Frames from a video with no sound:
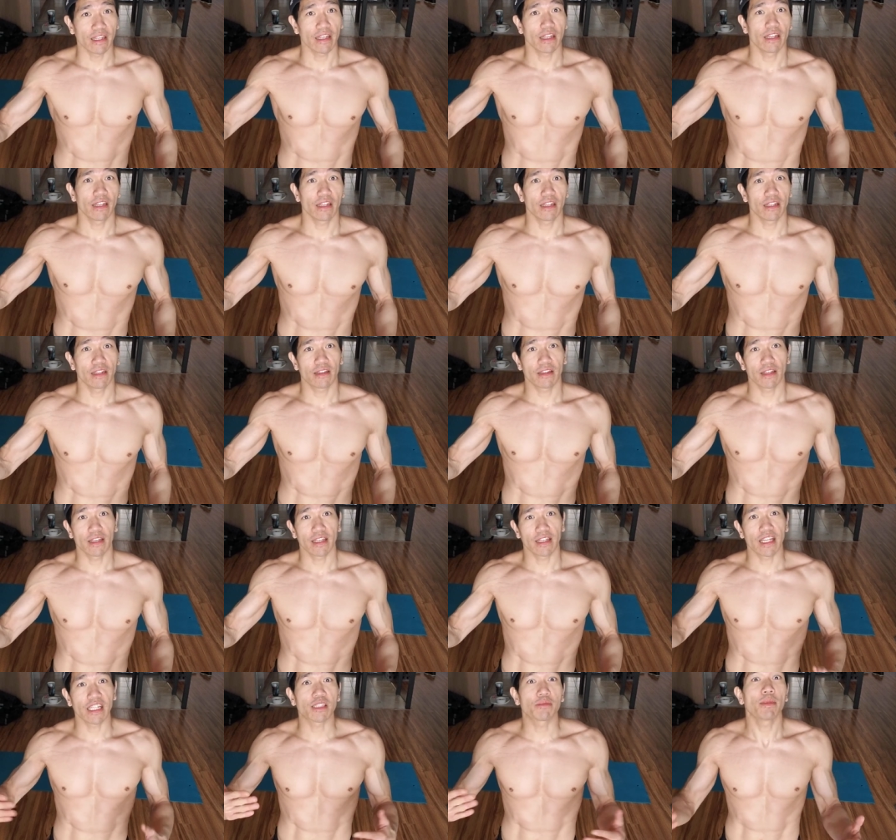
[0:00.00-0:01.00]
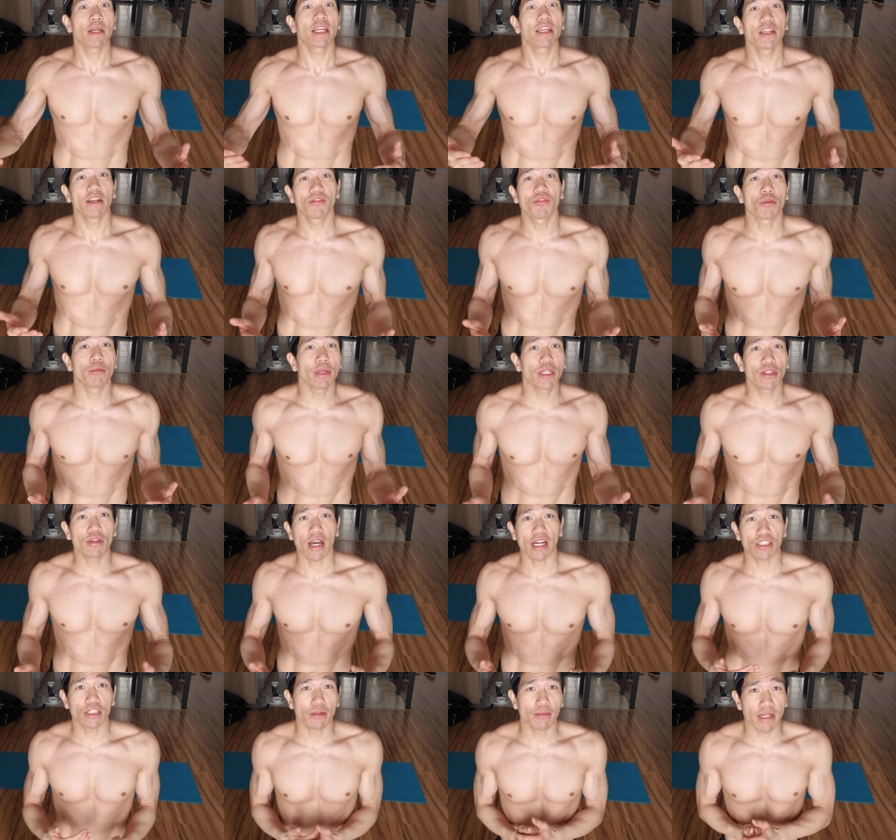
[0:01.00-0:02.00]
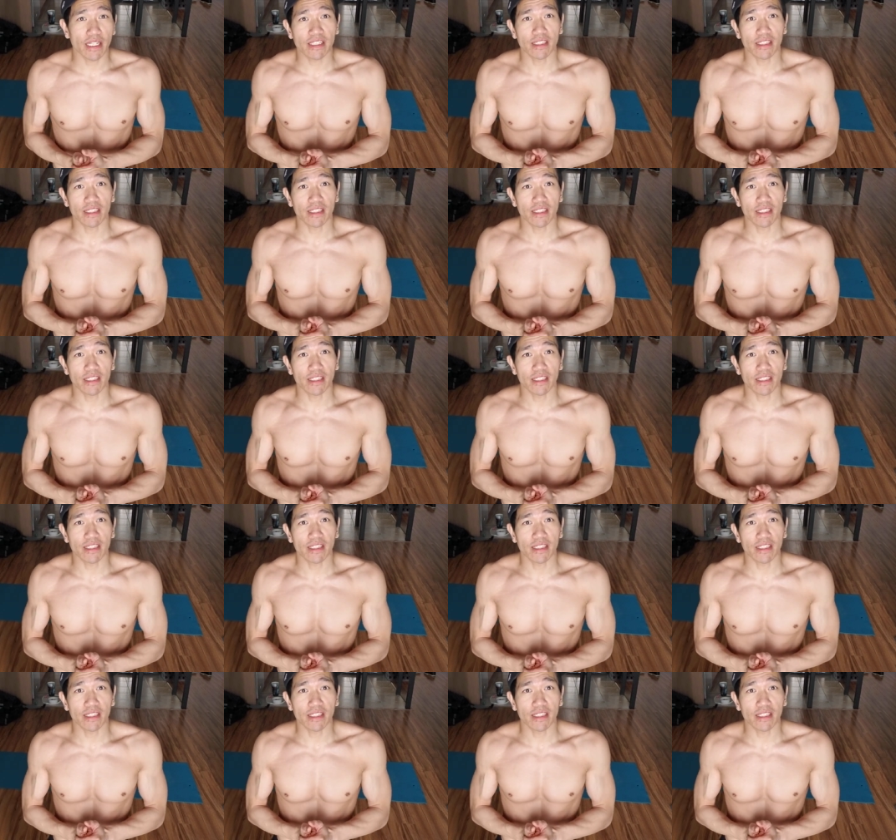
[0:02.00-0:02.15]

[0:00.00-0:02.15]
it, it, it gets big enough for me to actually make